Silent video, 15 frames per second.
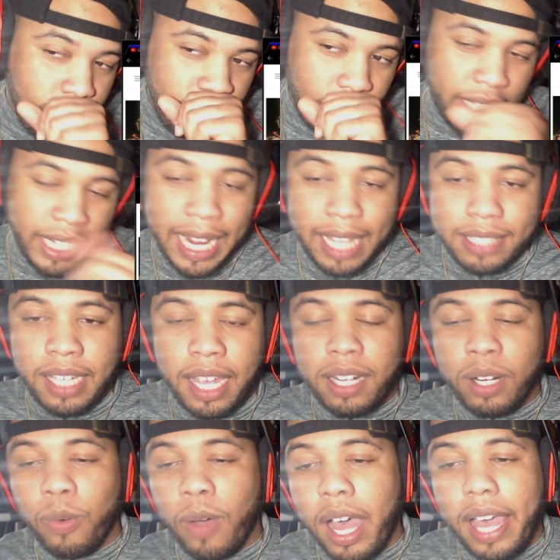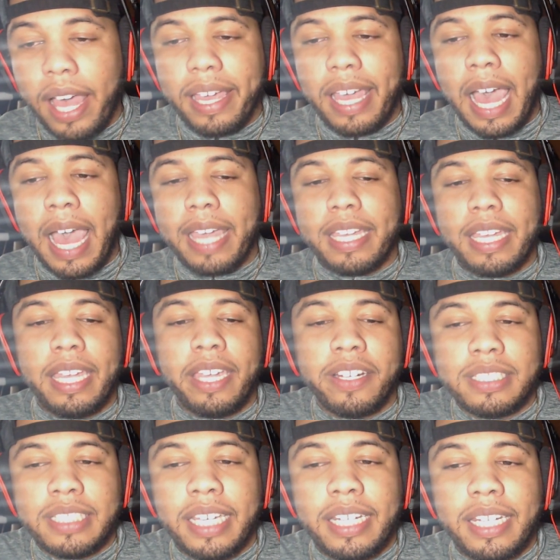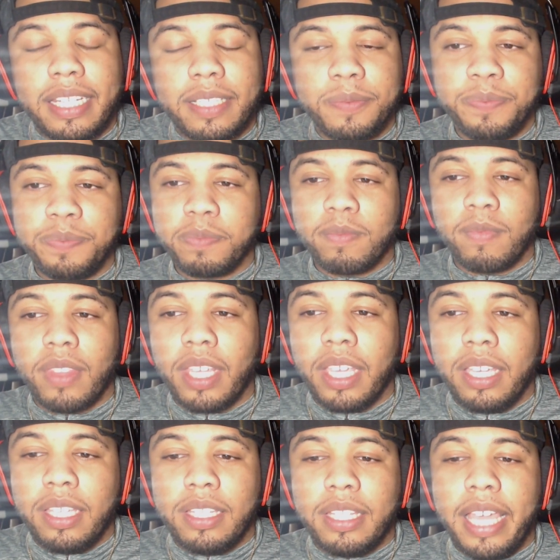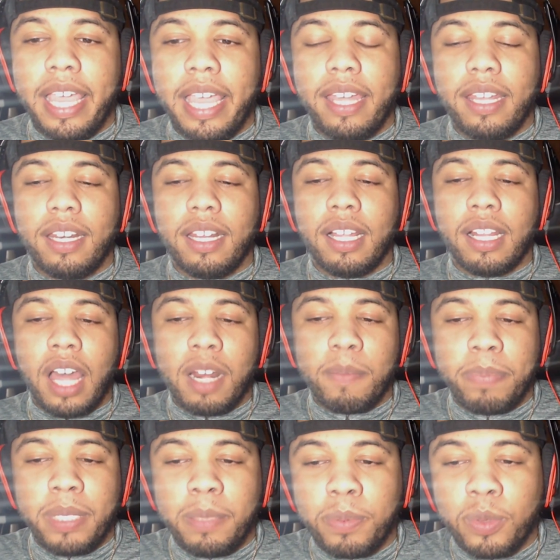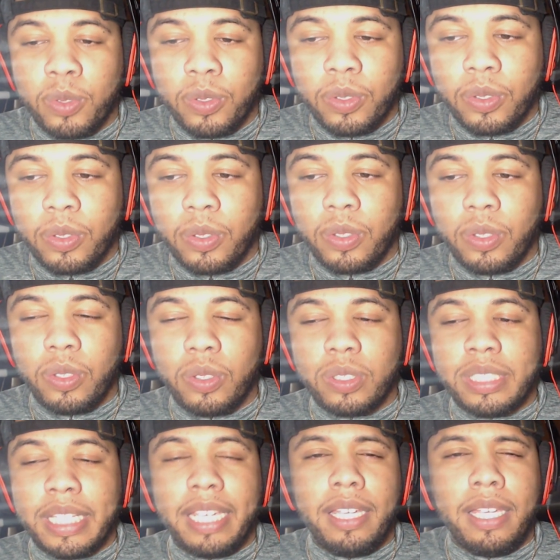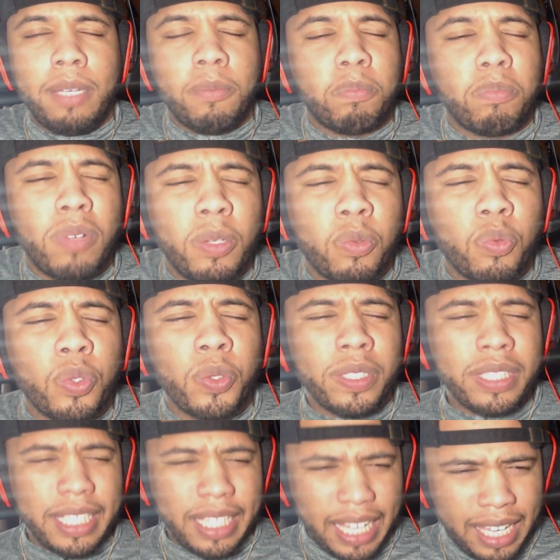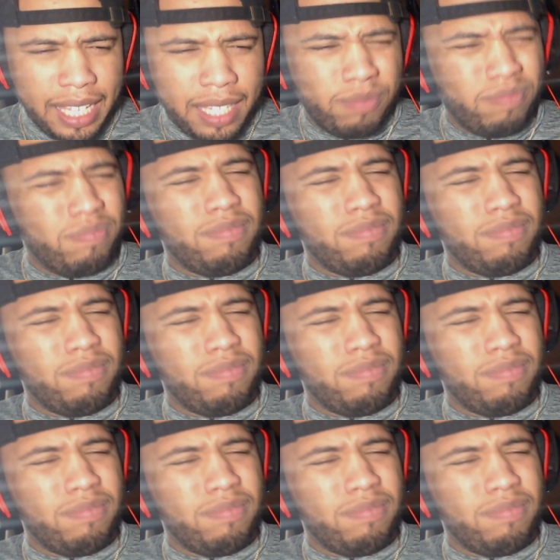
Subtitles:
And that's kind of why I get irritated that a lot of people say it ruined the game.